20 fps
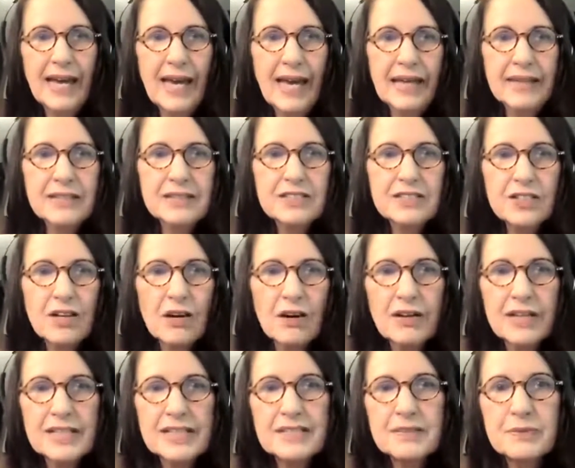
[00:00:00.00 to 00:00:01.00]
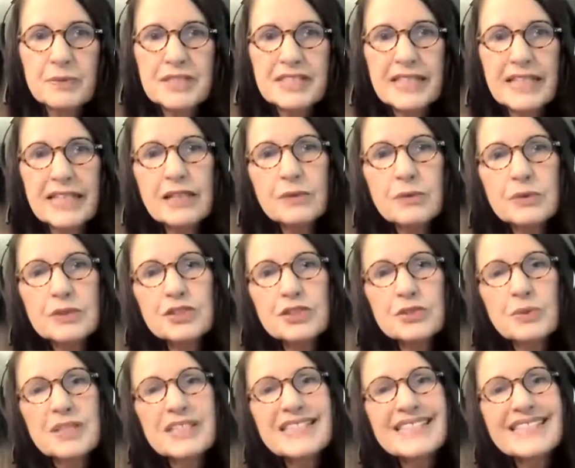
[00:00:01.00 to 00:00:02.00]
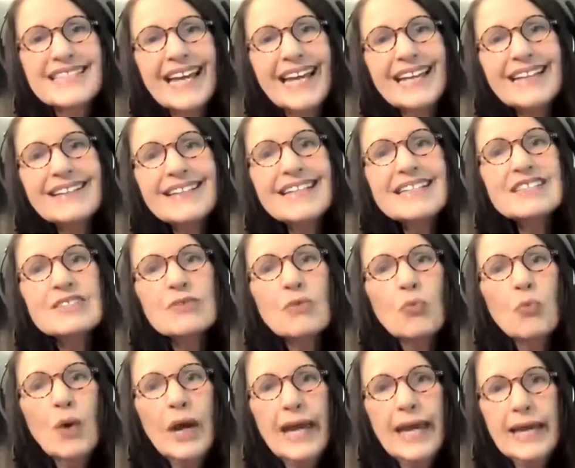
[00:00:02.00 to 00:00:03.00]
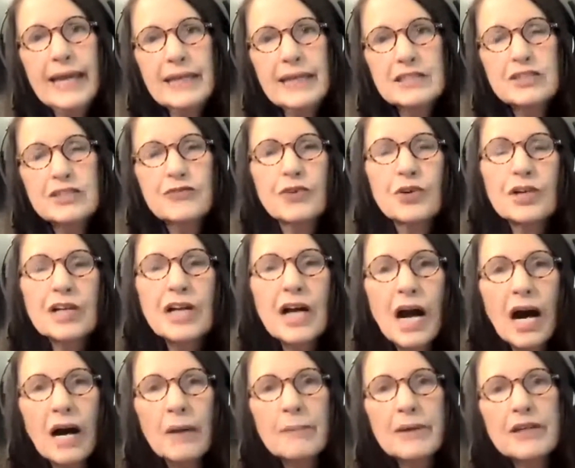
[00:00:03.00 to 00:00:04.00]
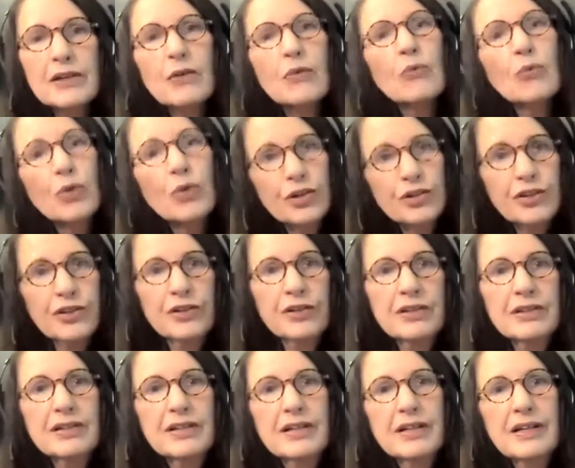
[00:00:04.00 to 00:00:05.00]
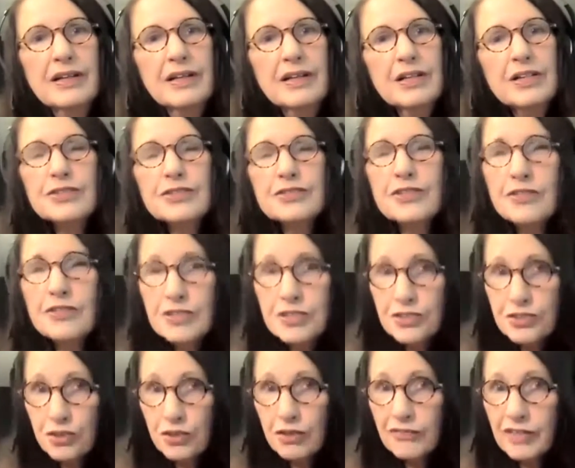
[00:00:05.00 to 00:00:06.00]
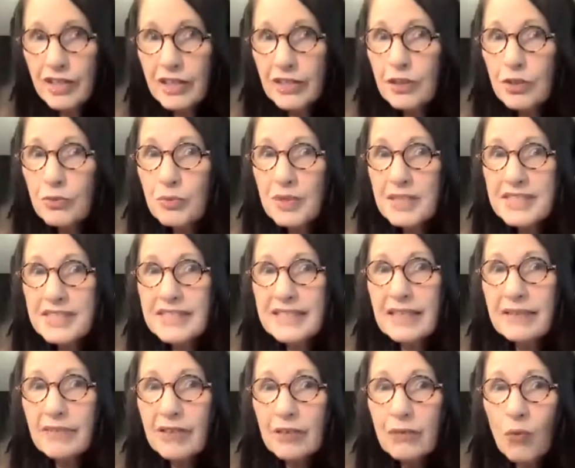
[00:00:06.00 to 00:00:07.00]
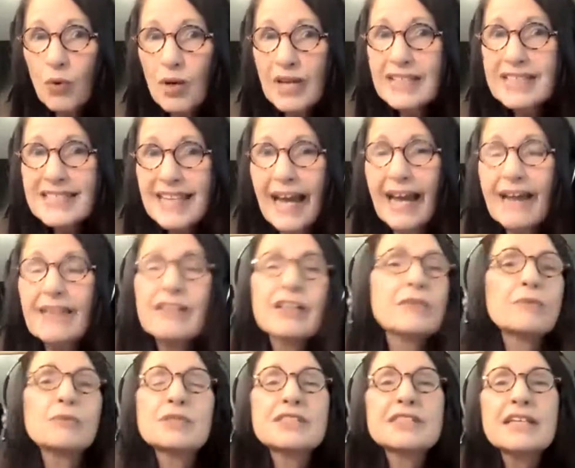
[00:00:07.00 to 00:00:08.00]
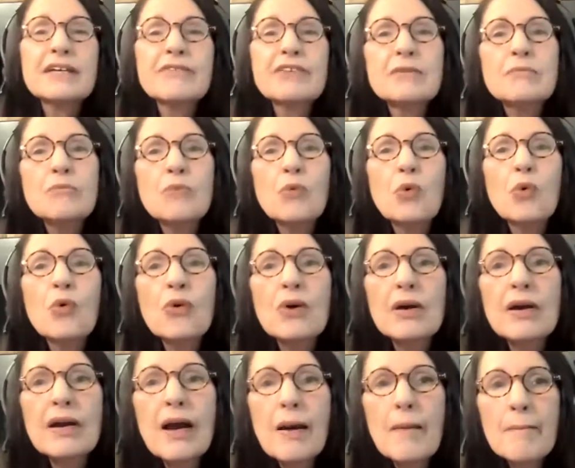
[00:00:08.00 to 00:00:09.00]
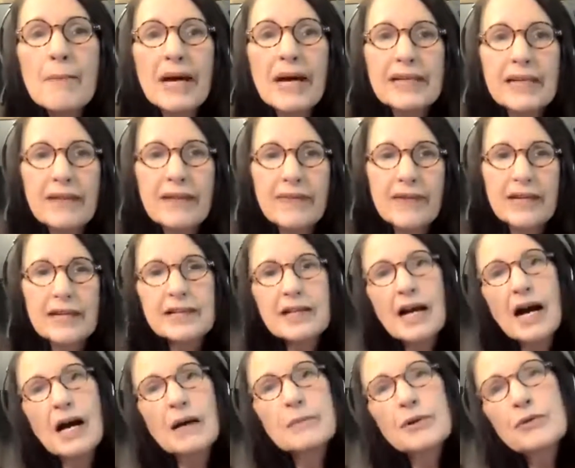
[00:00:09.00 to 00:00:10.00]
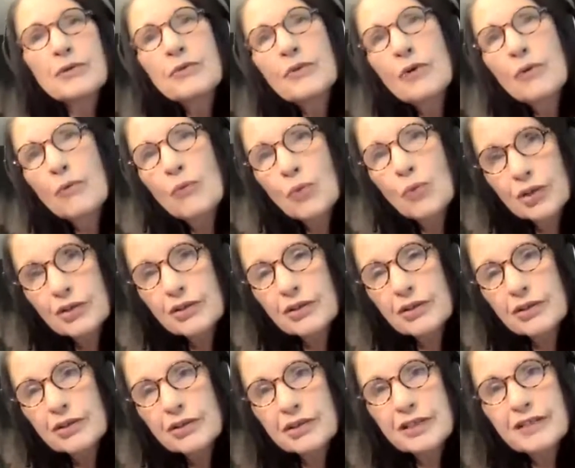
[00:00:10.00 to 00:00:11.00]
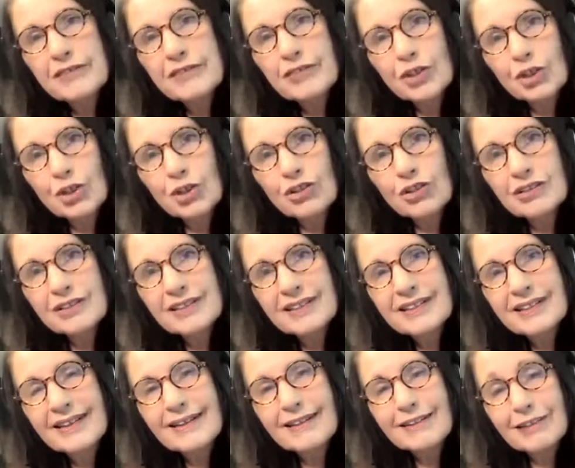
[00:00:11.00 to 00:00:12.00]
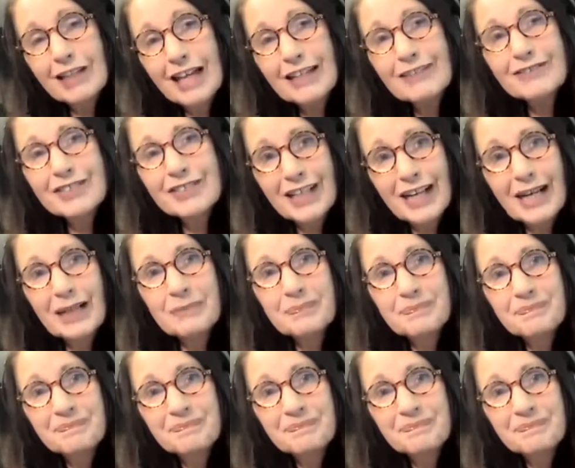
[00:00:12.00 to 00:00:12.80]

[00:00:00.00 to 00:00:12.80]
And a denarius was equal to a day's wage for a common worker. So the servant who was given 1 talent was given more money than a common worker could have earned in a lifetime.